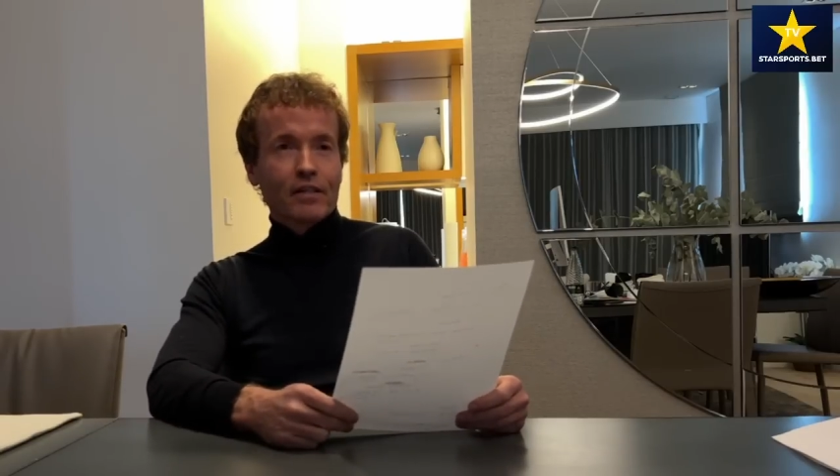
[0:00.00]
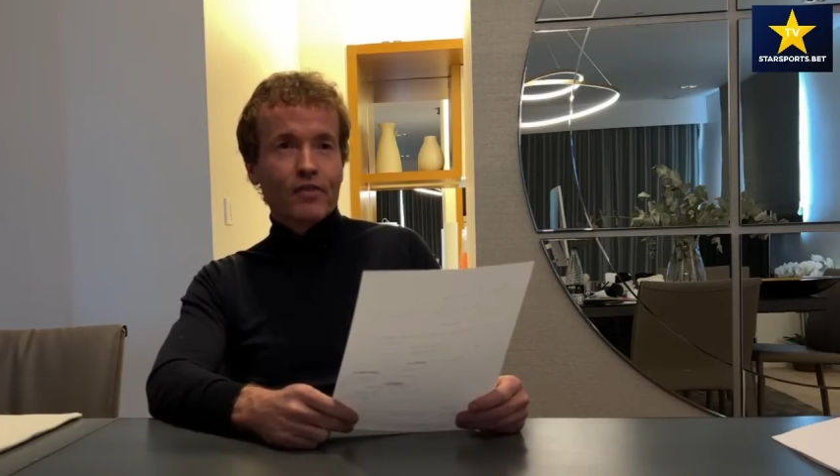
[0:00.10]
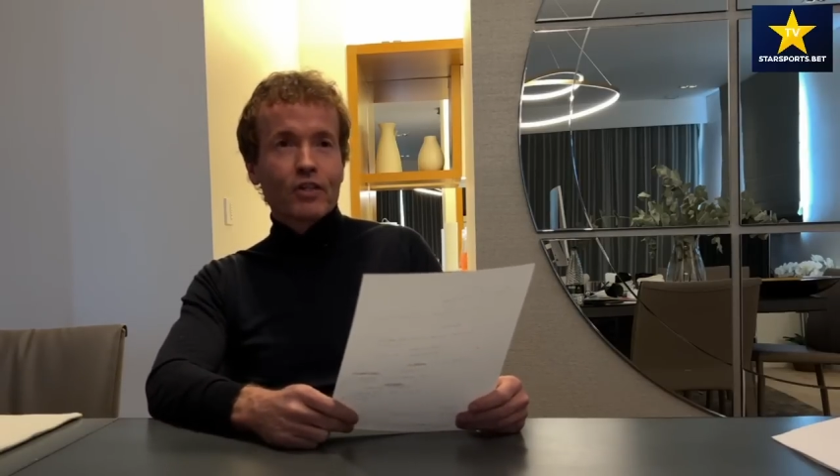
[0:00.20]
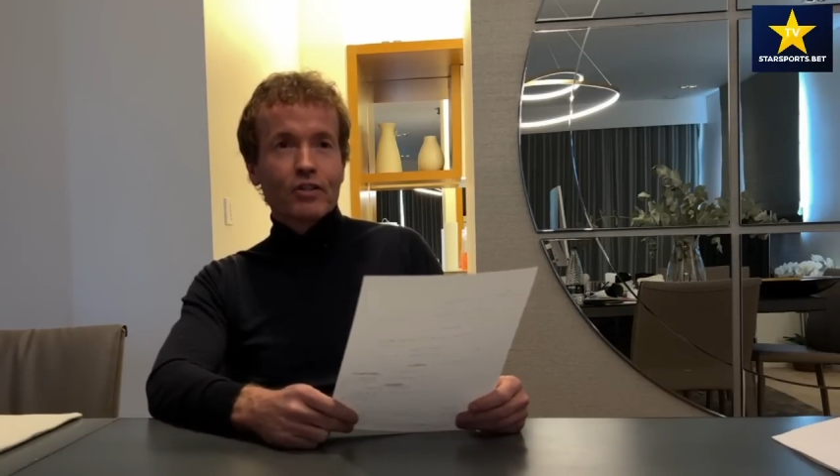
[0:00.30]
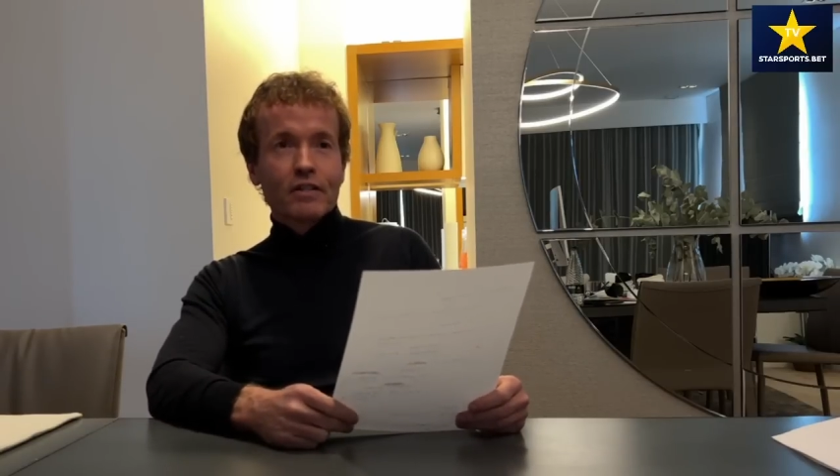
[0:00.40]

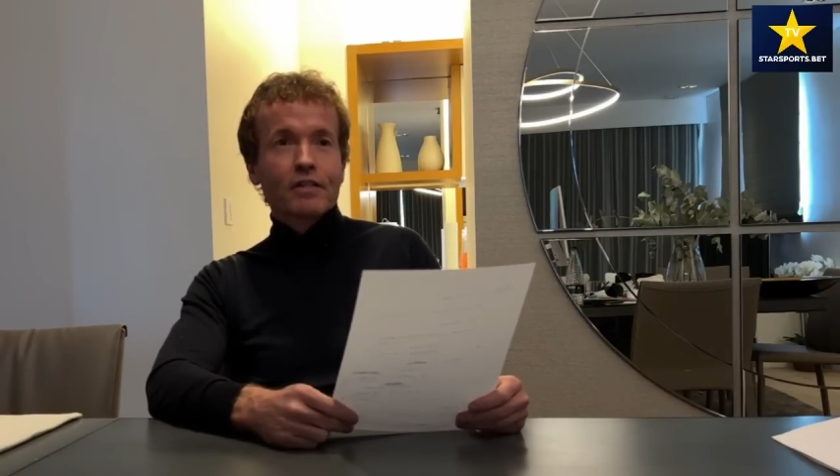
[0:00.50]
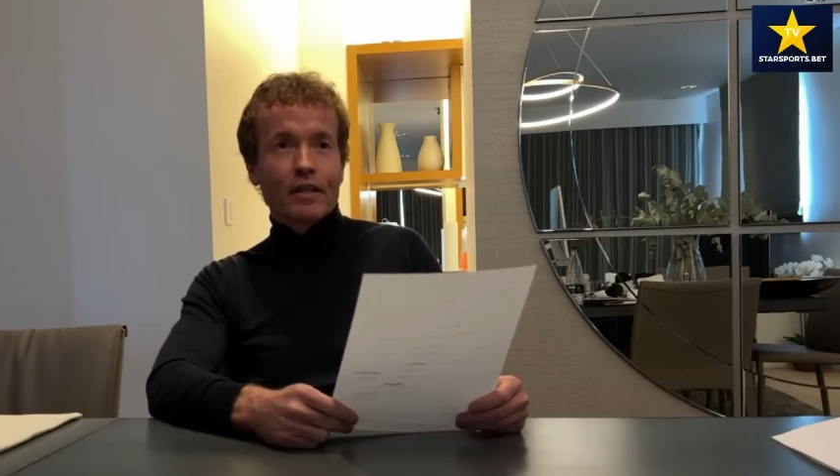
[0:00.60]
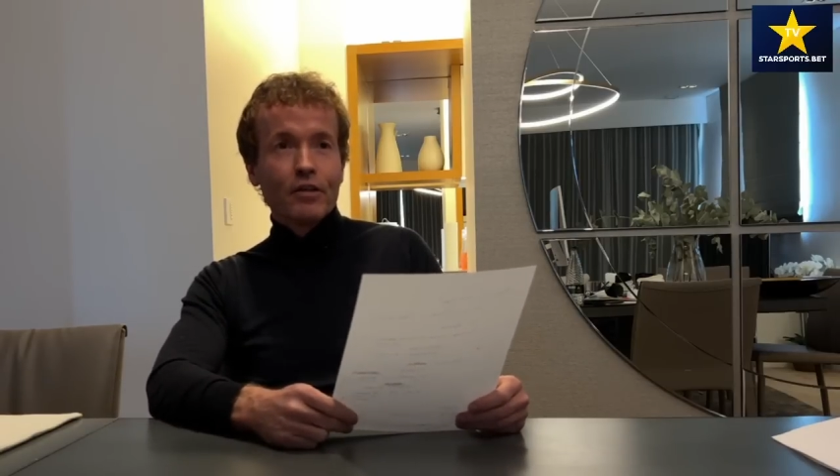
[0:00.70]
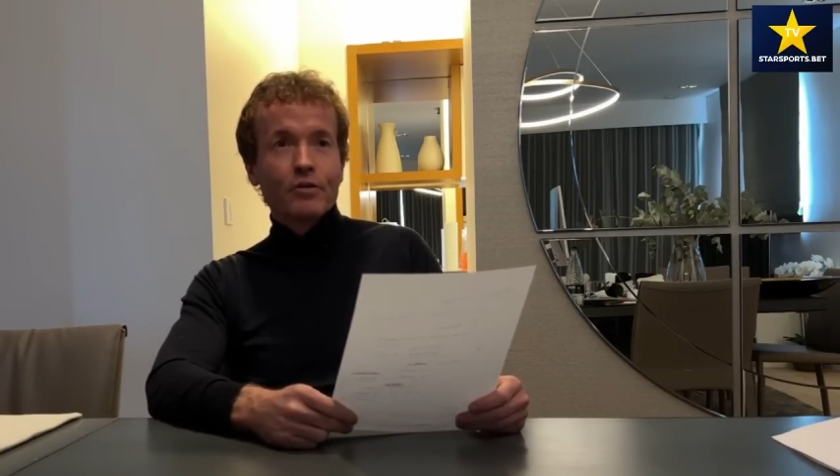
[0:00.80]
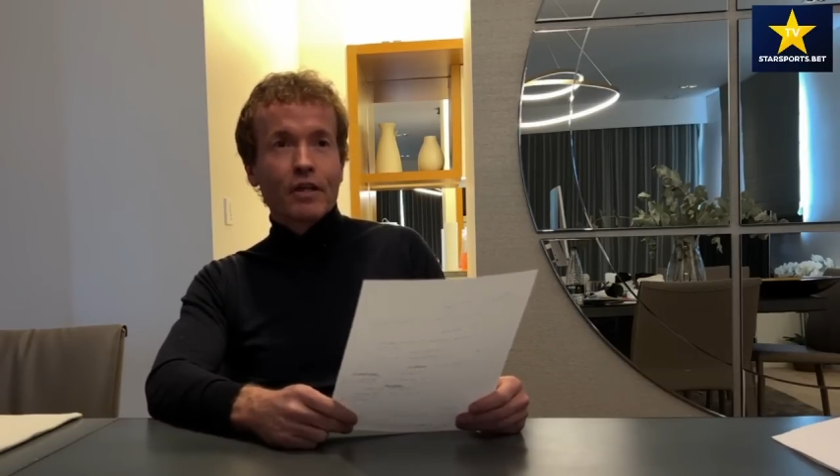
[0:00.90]
fixtures is a
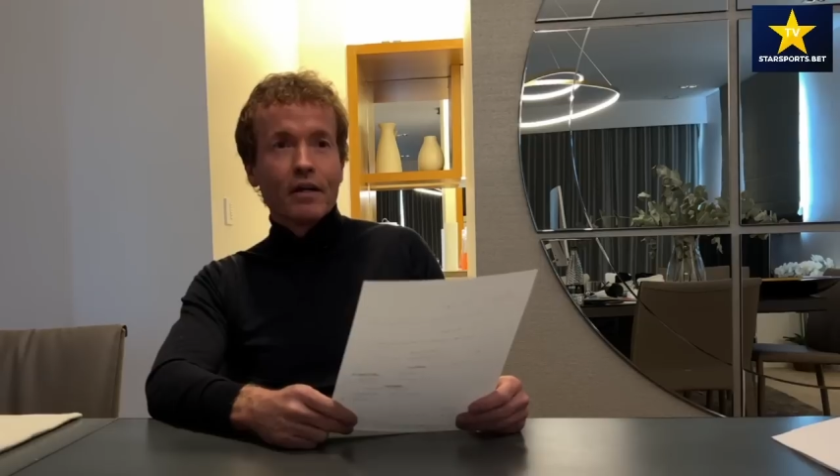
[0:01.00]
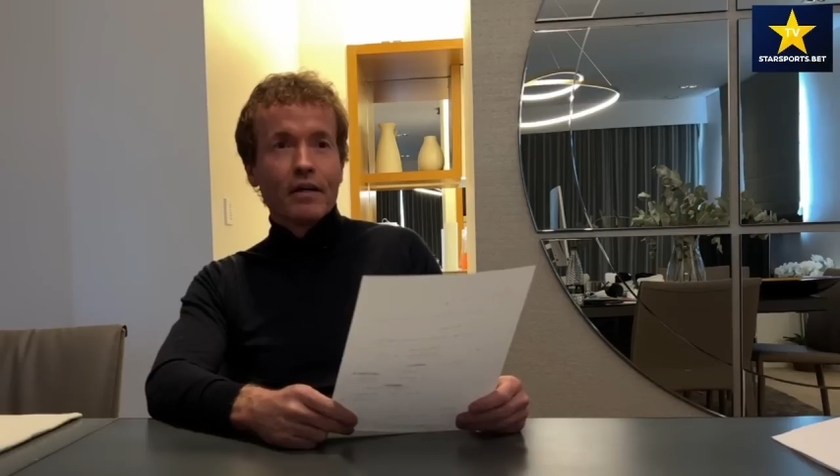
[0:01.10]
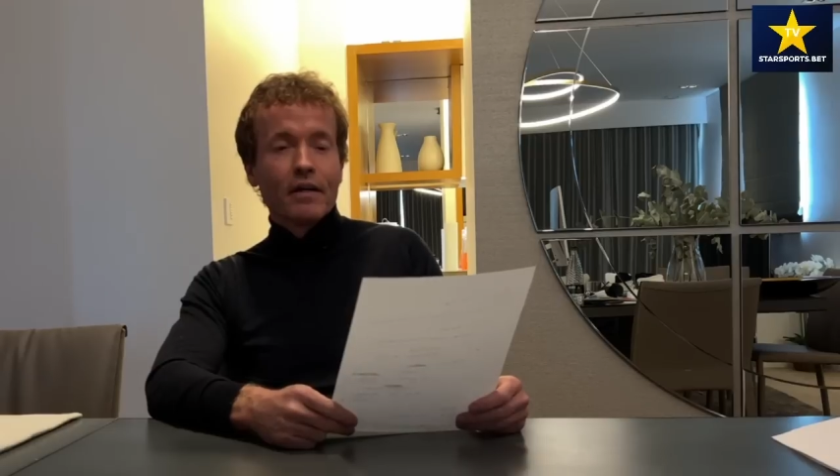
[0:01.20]
loser.